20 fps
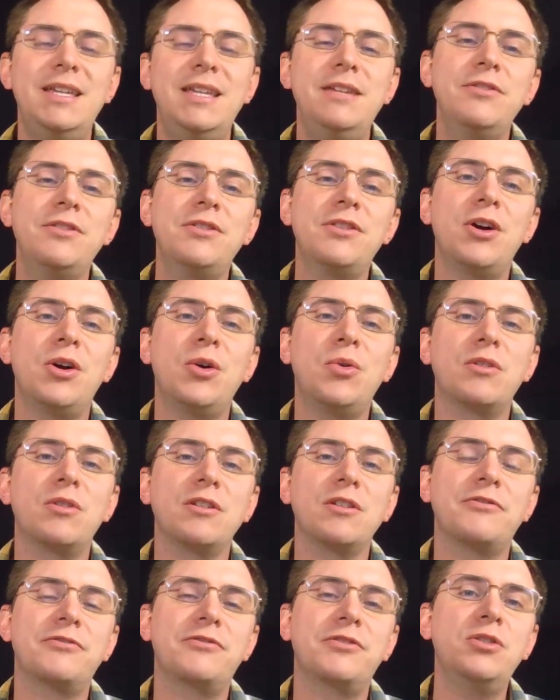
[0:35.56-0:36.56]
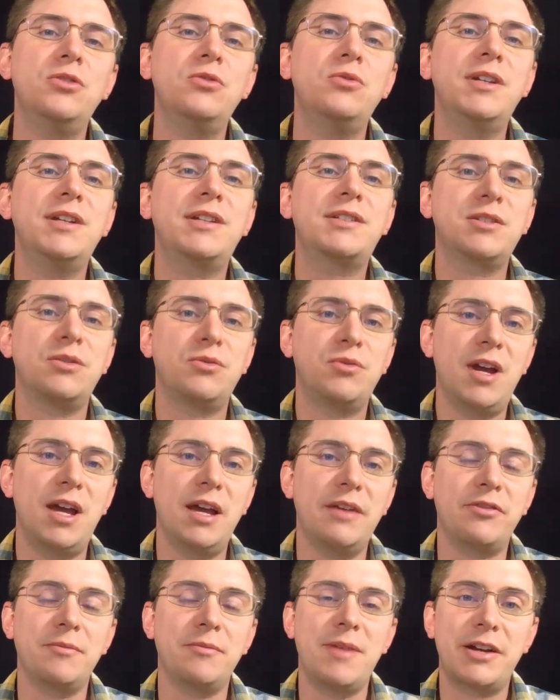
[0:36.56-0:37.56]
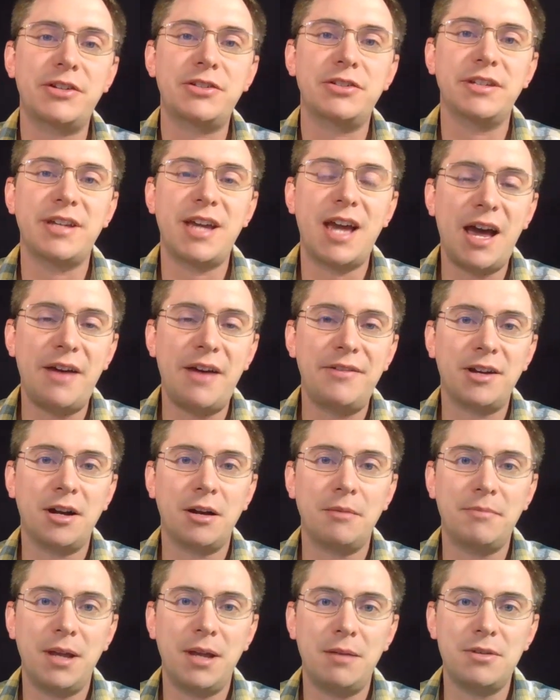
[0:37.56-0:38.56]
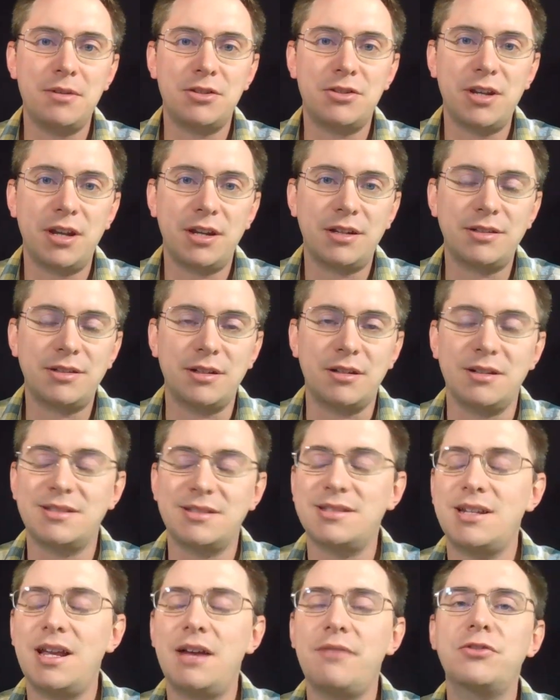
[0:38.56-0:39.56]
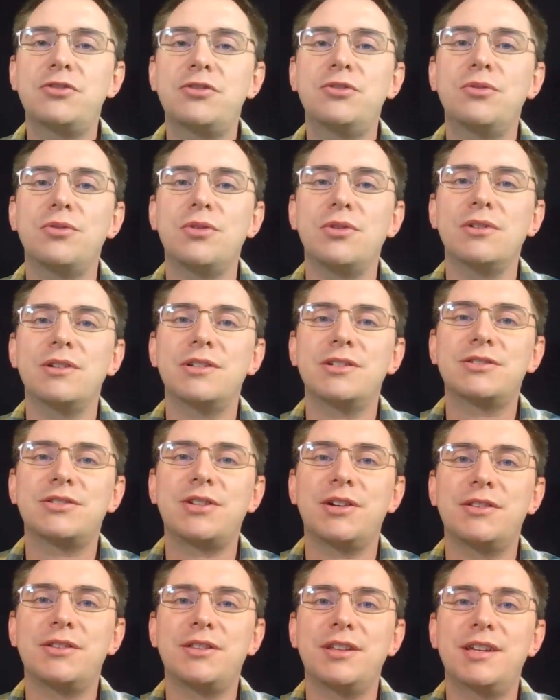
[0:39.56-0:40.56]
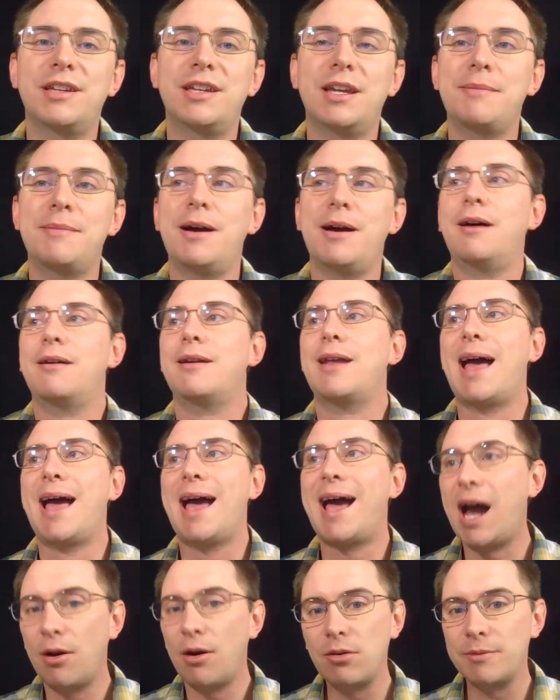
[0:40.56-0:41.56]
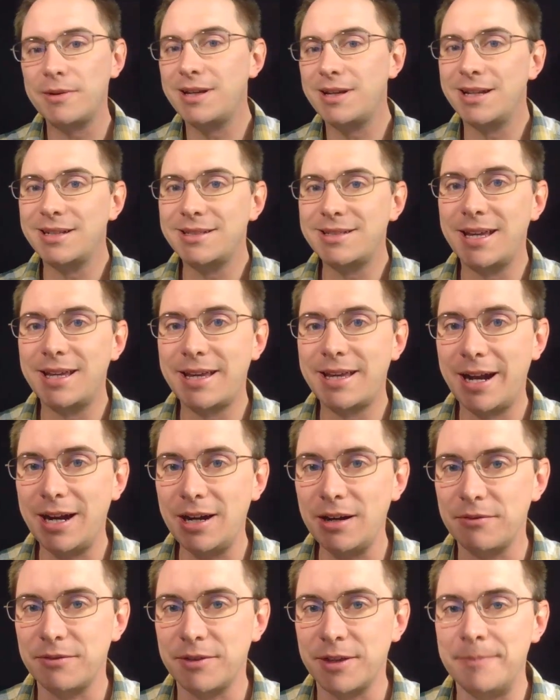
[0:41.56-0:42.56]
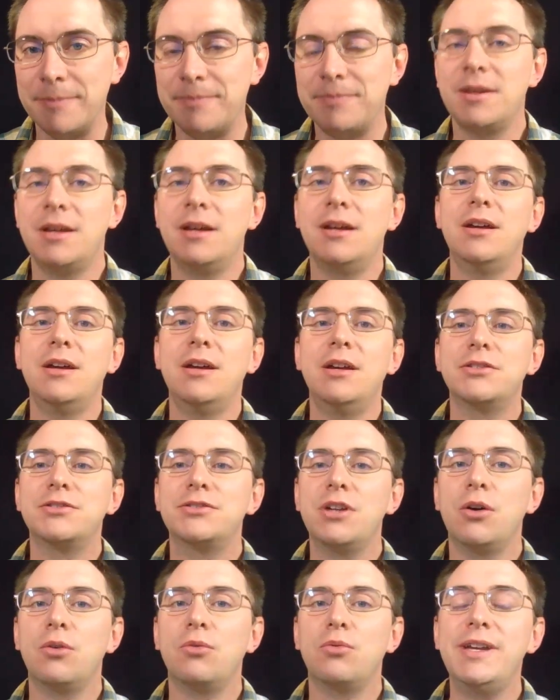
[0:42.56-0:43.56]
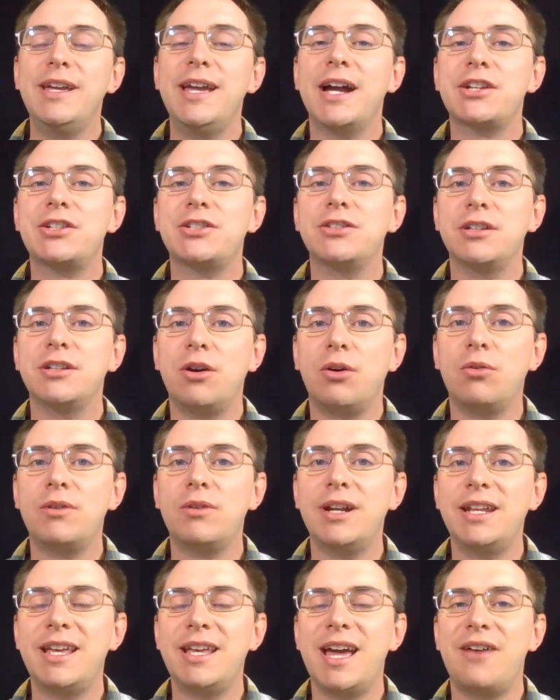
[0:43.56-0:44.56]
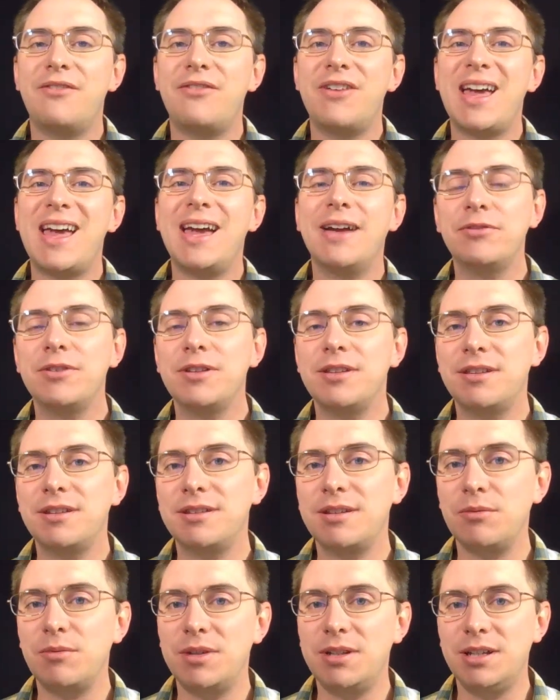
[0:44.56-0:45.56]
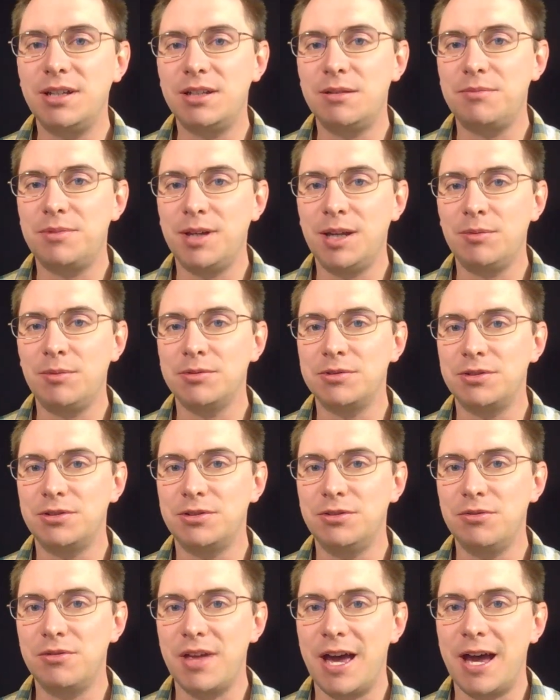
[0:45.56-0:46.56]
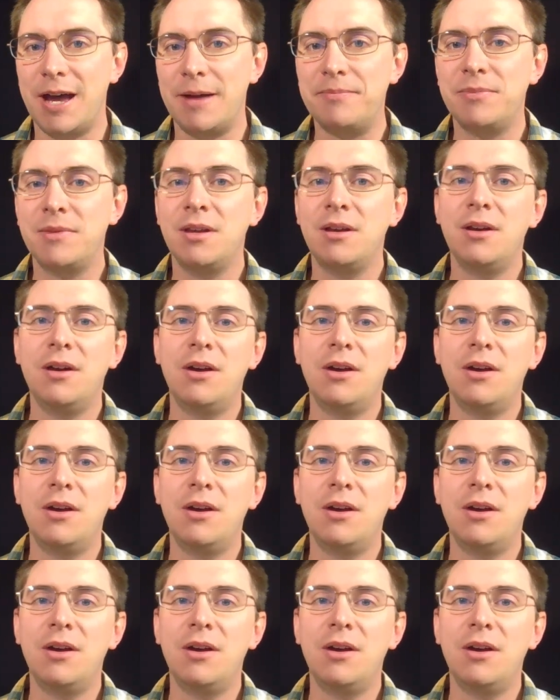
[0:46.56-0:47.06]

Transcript: even though we're a few weeks away from actually having our baby chicks here, it's never too early to start thinking about how are we going to take care of them. So we actually already have everything that we need to be able to do that.